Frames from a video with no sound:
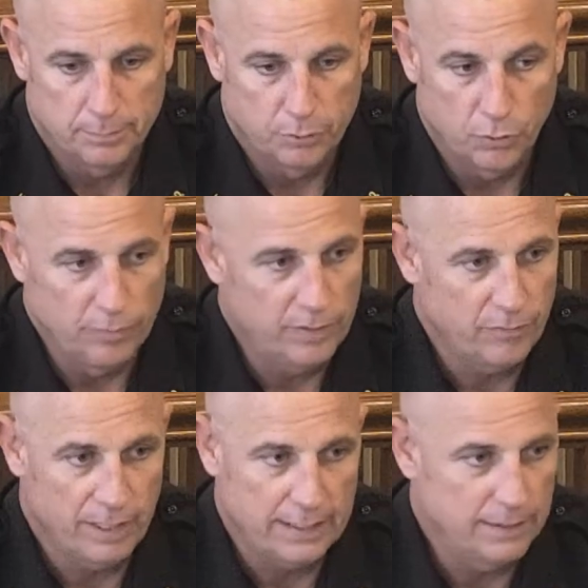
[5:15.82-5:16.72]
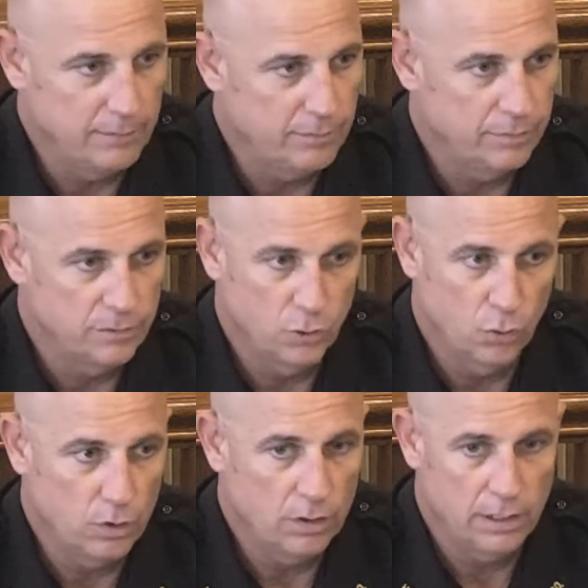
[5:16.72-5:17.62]
proven effective
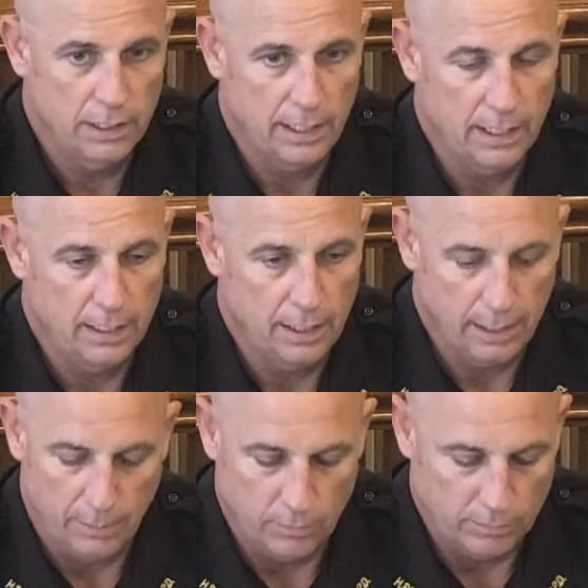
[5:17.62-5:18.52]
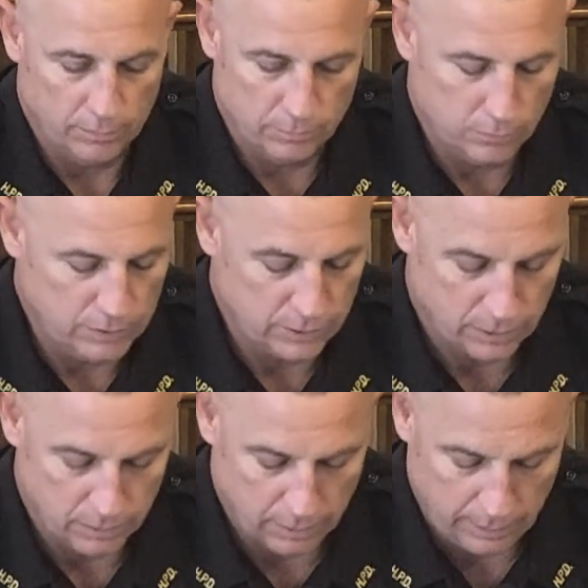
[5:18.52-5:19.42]
tool, and, and we
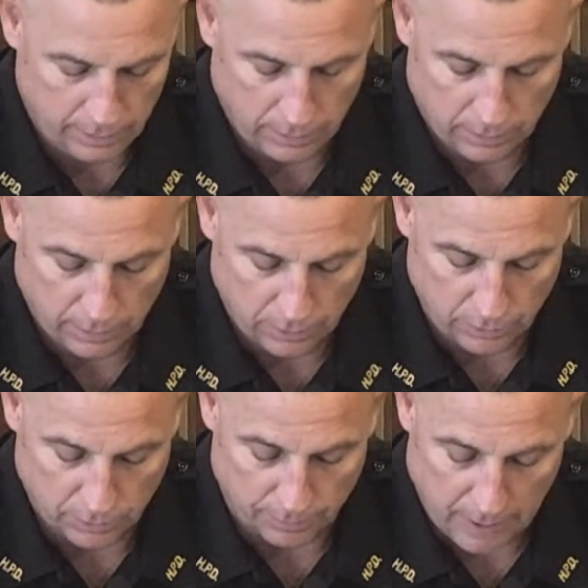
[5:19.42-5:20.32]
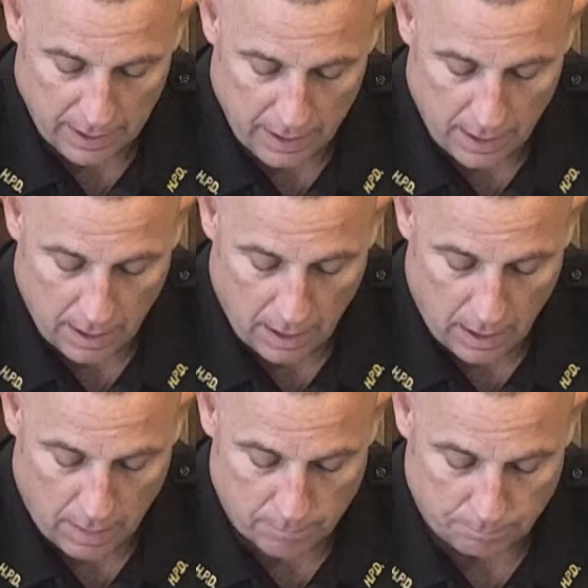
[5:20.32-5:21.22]
certainly could use them.
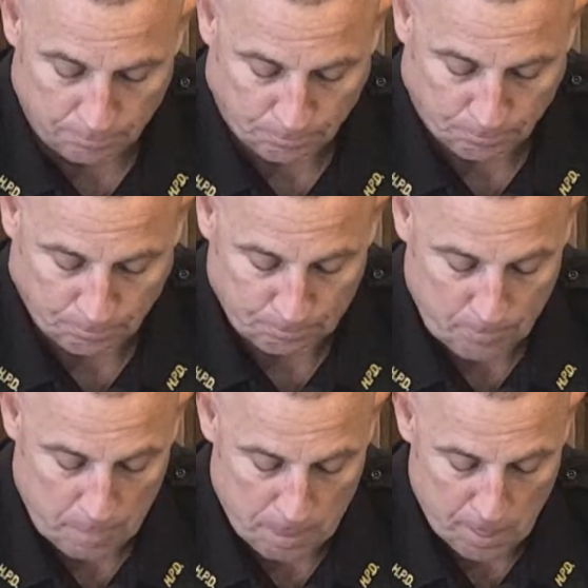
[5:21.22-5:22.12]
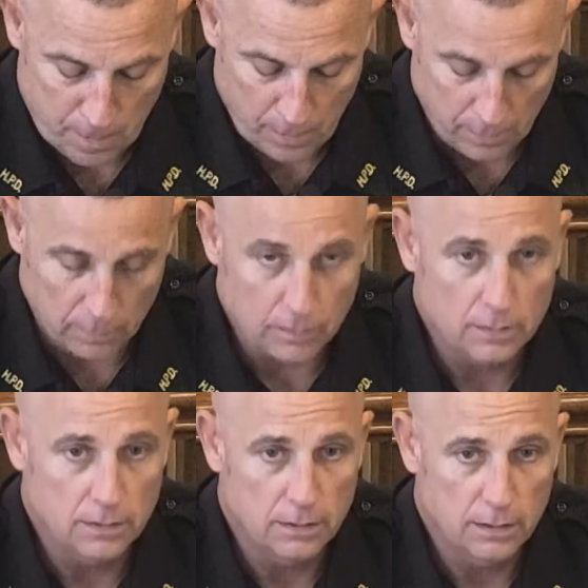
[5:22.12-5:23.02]
Um, so, Chief, let me just
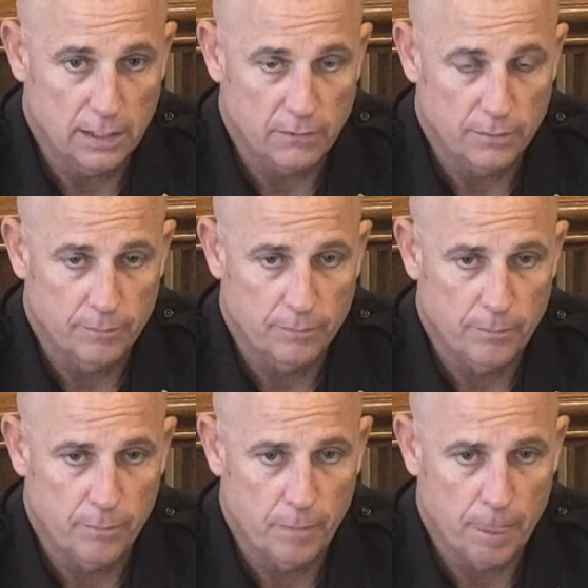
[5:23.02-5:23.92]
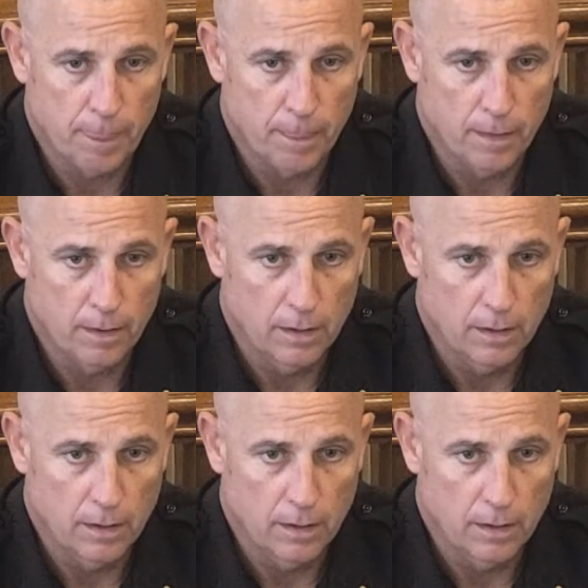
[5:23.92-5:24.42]
ask. So, right now, not